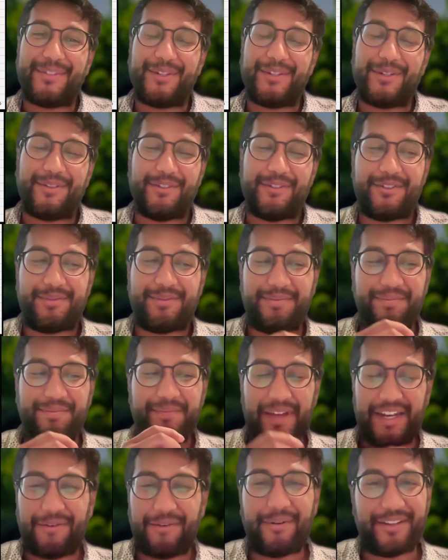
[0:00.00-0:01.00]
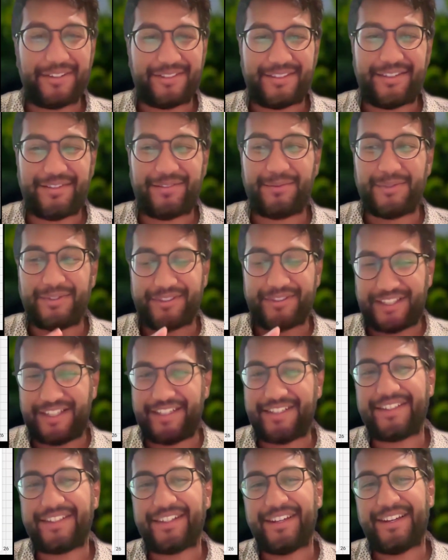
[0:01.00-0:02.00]
So there's many ways to
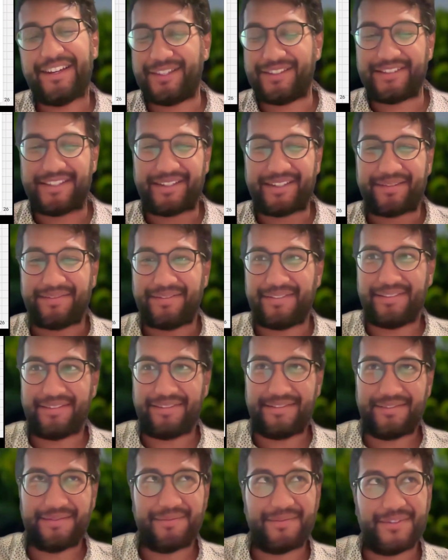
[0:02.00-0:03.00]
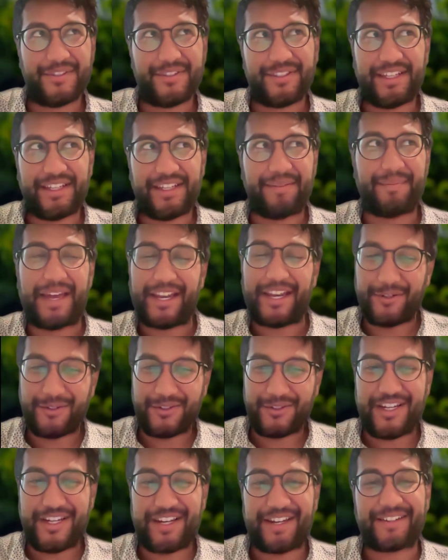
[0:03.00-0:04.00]
receipt. So things like receipting
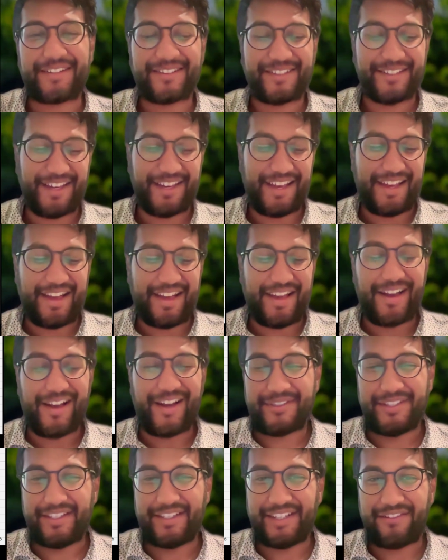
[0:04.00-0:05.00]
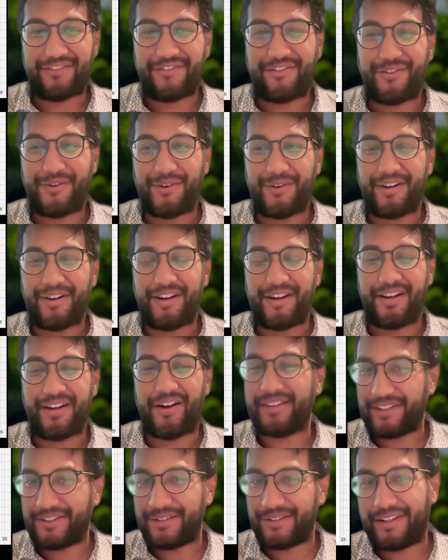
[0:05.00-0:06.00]
manual checks, receipting for
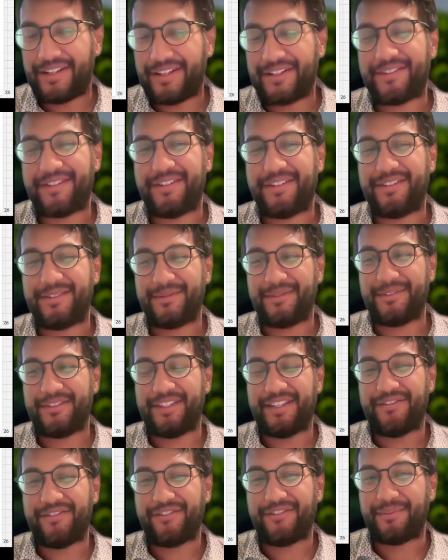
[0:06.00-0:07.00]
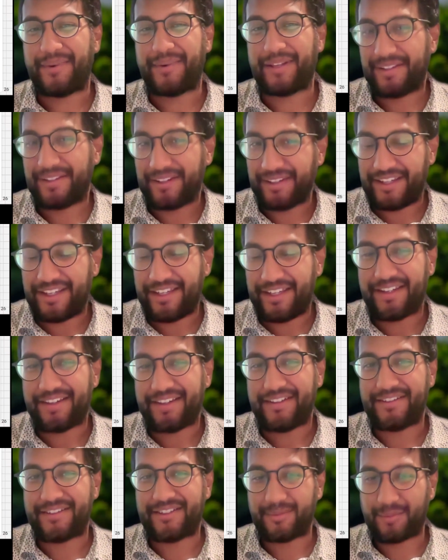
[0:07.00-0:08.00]
online donations, receipting for
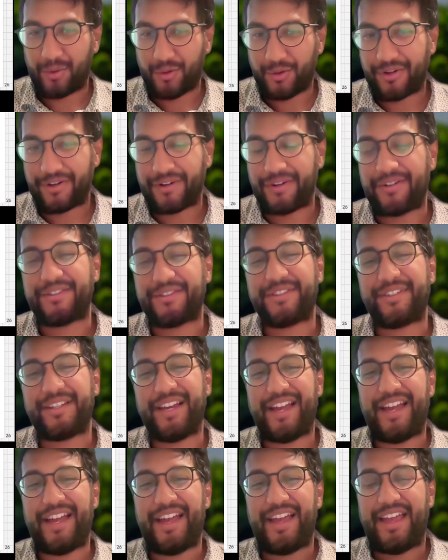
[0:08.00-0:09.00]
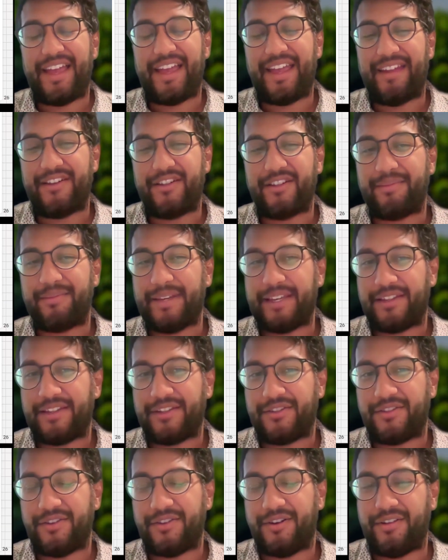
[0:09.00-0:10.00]
monthly supporters, and just
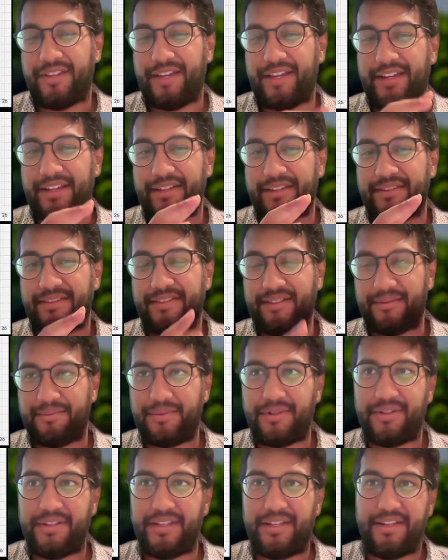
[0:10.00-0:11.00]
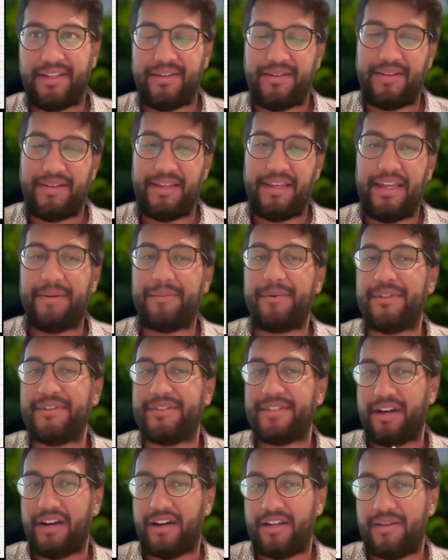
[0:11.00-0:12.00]
making sure all that is simple and
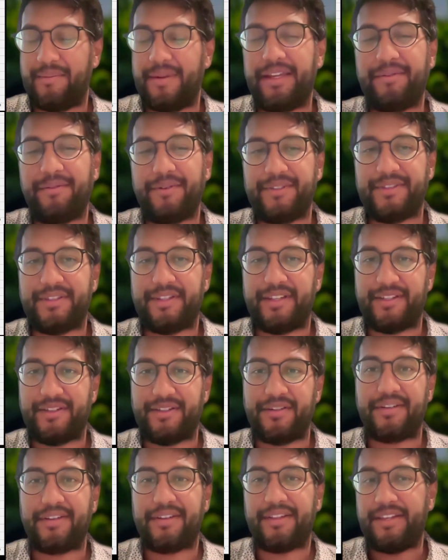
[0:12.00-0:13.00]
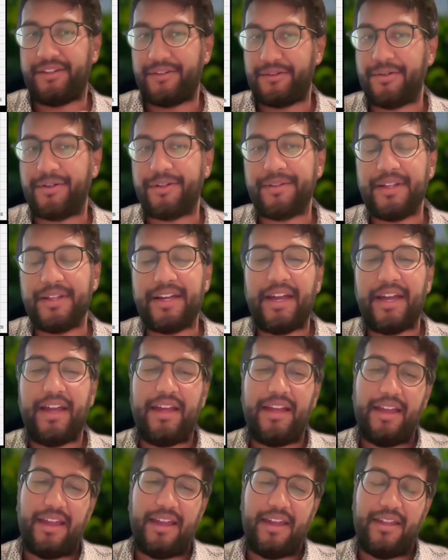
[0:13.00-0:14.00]
able to automate was another key goal.
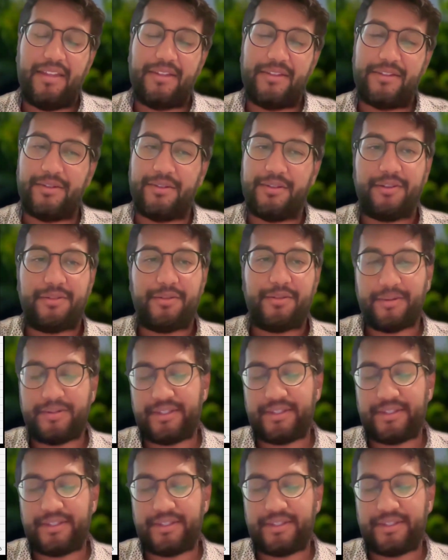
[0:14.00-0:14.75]
And so the